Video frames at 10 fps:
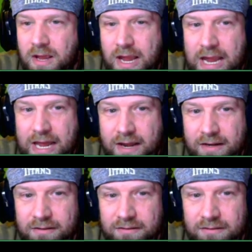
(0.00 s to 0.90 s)

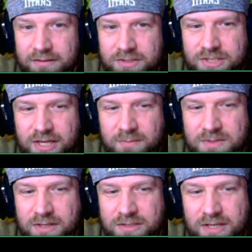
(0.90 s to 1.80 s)
And she
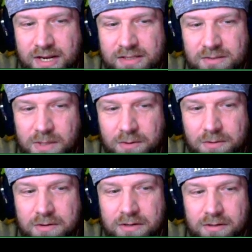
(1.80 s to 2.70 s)
comes in, she knocks on my
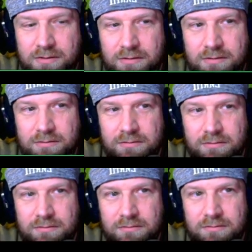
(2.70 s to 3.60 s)
door.
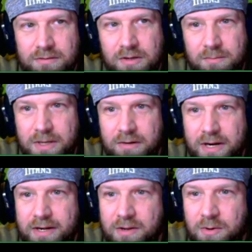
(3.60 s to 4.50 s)
You know, I'm getting
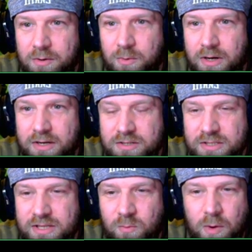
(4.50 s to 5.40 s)
ready to go into work. And
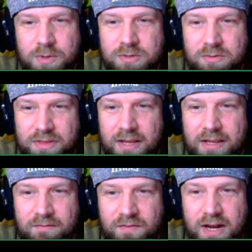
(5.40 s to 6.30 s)
she's like, What would you
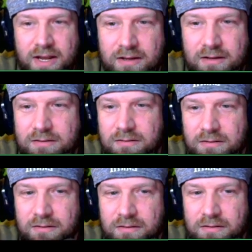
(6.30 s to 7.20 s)
think if uh,
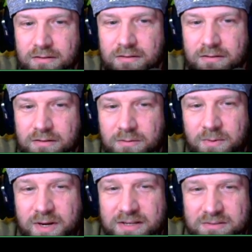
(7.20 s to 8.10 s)

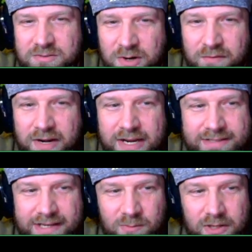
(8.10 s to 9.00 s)
went and drove an
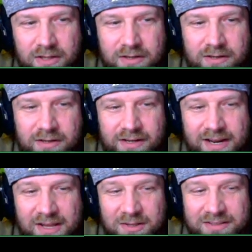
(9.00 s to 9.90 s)
18 wheeler?
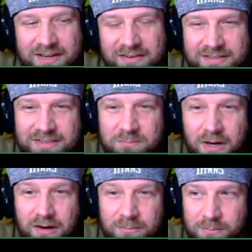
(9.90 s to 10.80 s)
And I looked at her, I said,
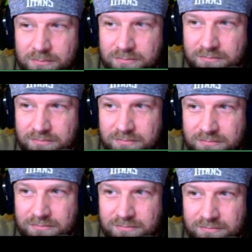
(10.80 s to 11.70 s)
Mom,
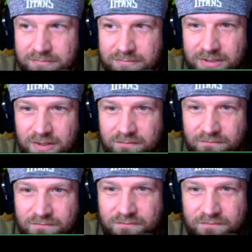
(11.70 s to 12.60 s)
you're
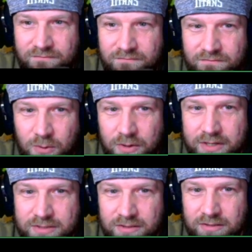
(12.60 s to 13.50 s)
four
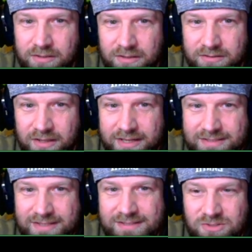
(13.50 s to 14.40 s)
inches or you're like
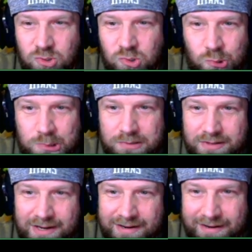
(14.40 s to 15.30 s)
six inches shorter
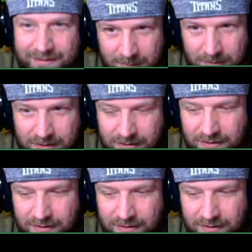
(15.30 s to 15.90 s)
than I am.